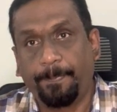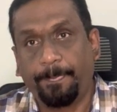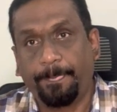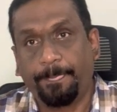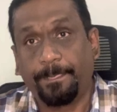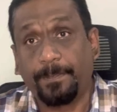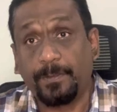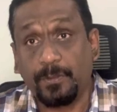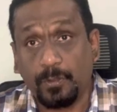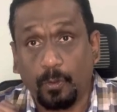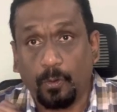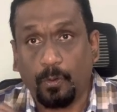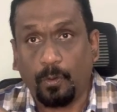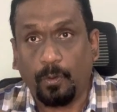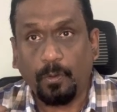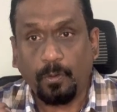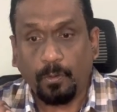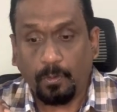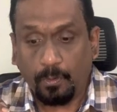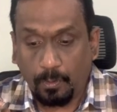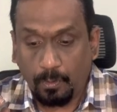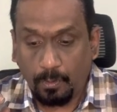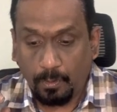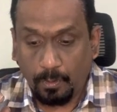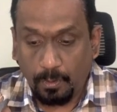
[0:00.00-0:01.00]
So,
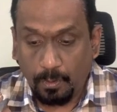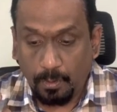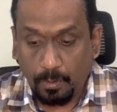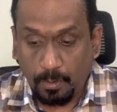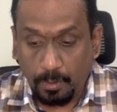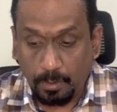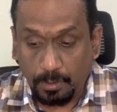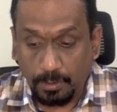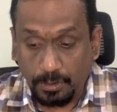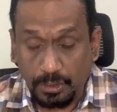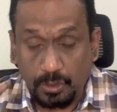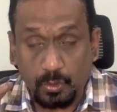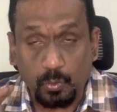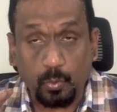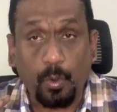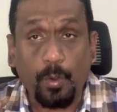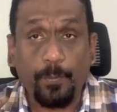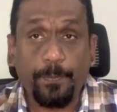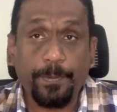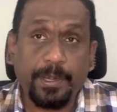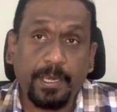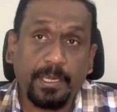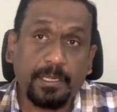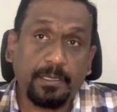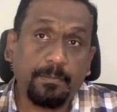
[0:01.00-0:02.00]
this
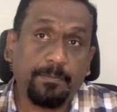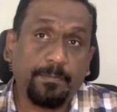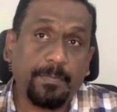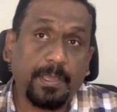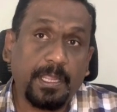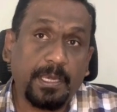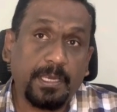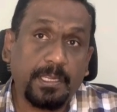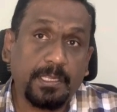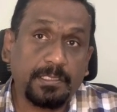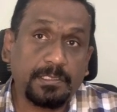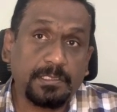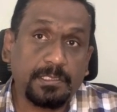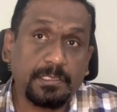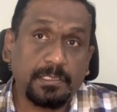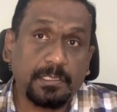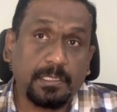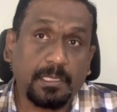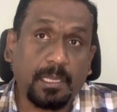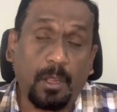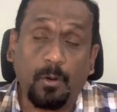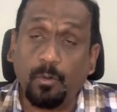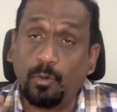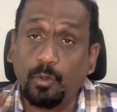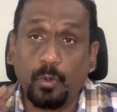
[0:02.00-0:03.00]
open item managed,
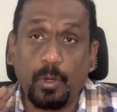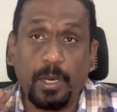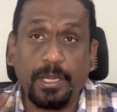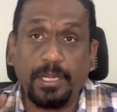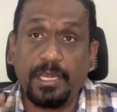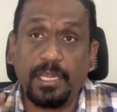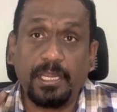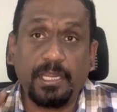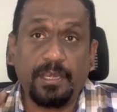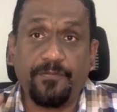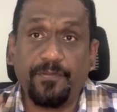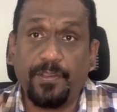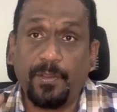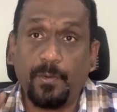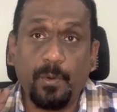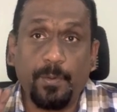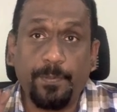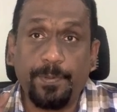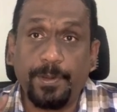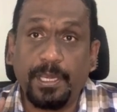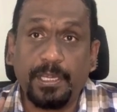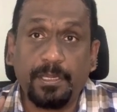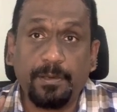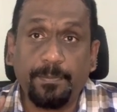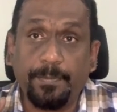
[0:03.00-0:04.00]
how to identify
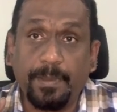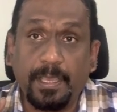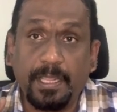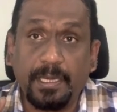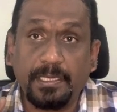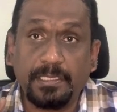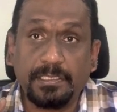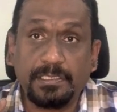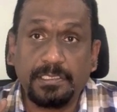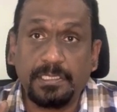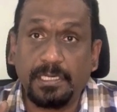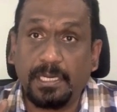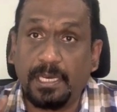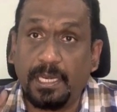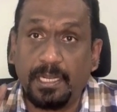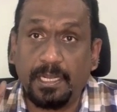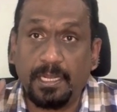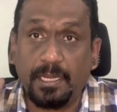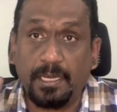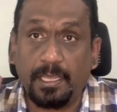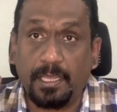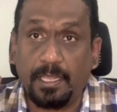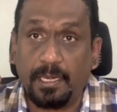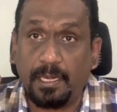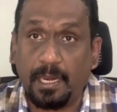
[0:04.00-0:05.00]
open item managed and
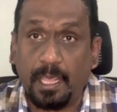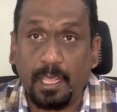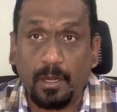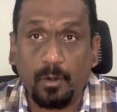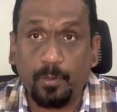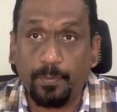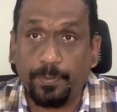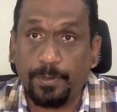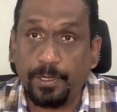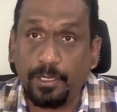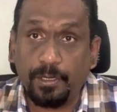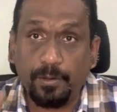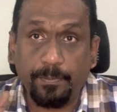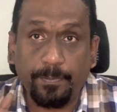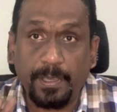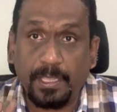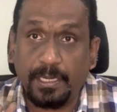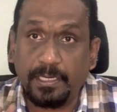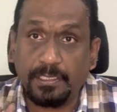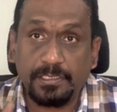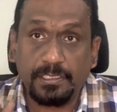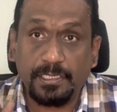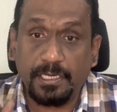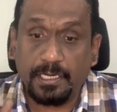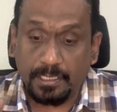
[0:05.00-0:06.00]
non-open item
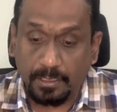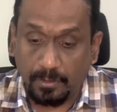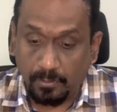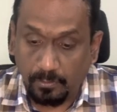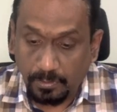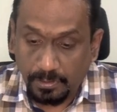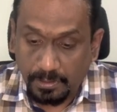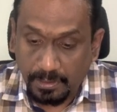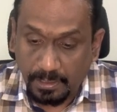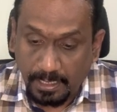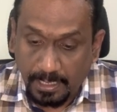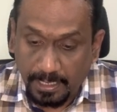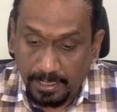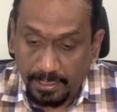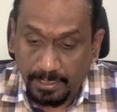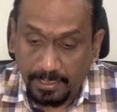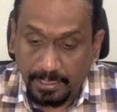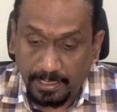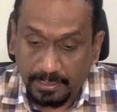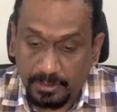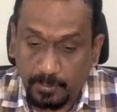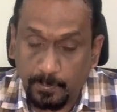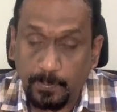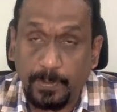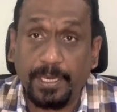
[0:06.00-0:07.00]
managed accounts, I
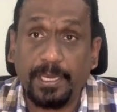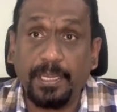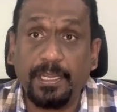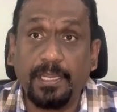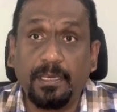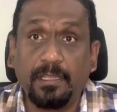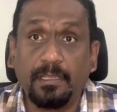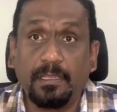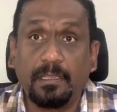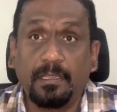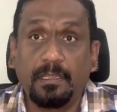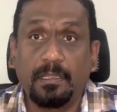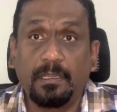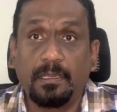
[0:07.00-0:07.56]
explained.